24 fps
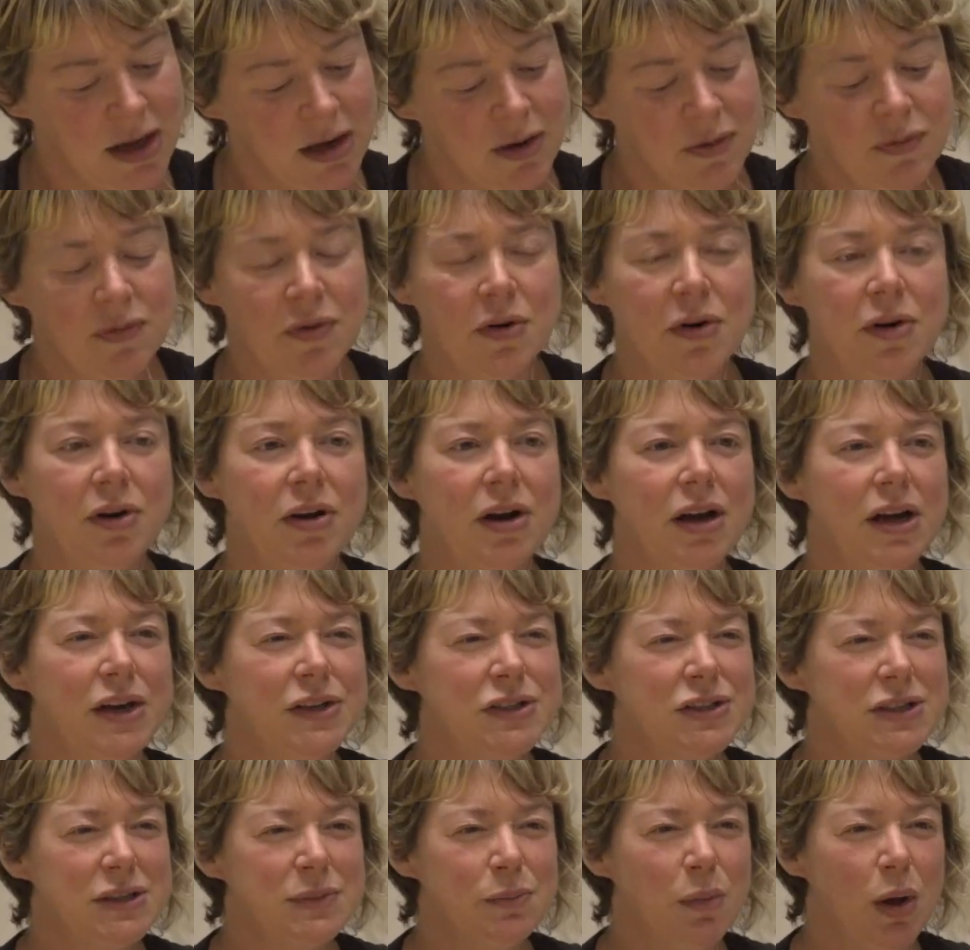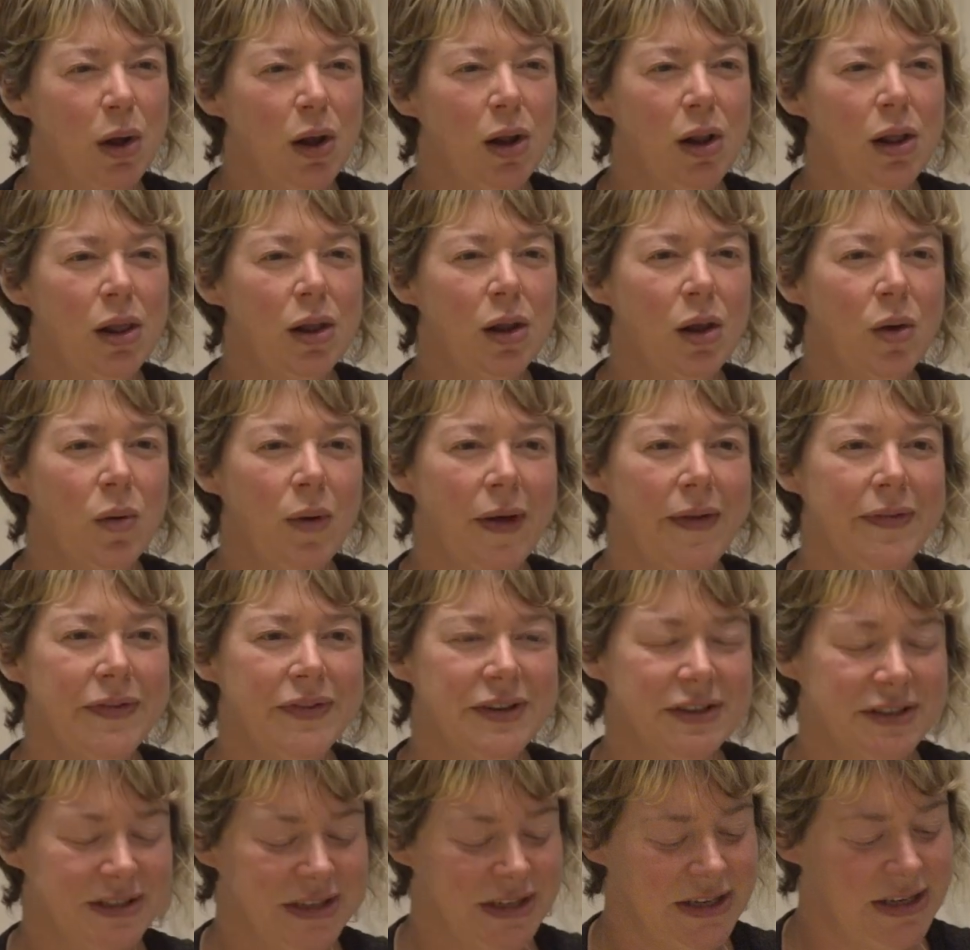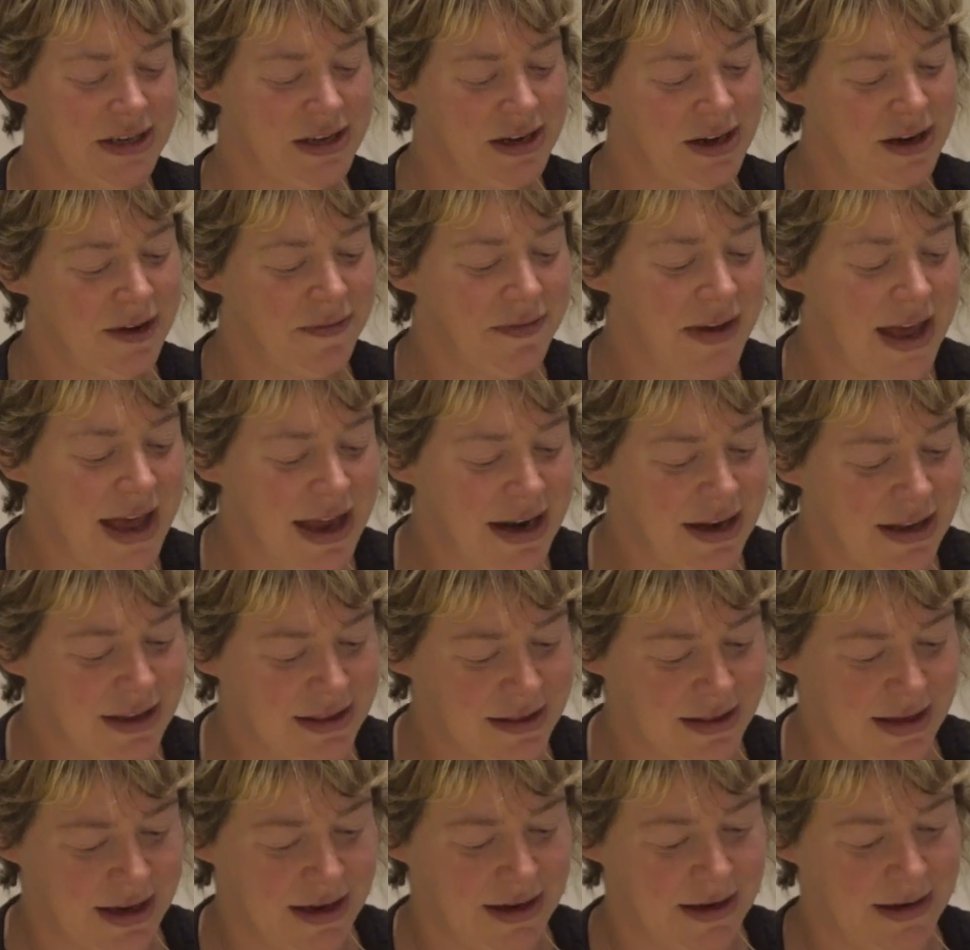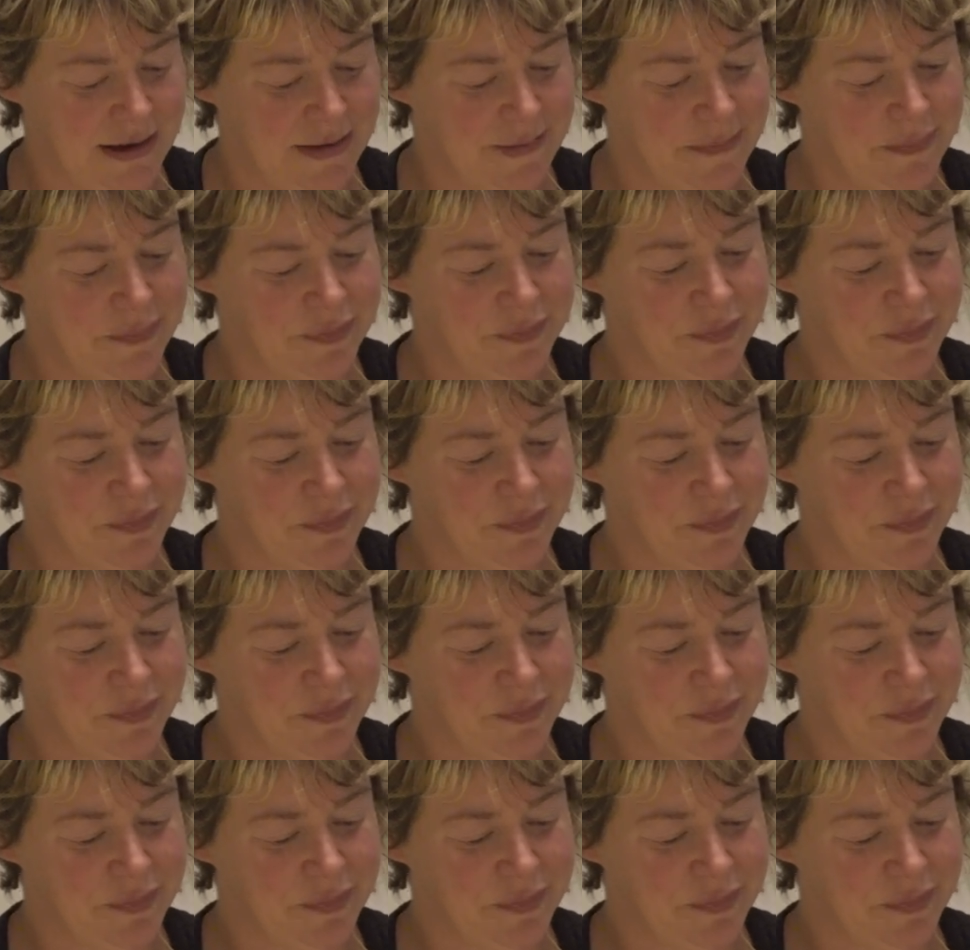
for a small quantity of anything,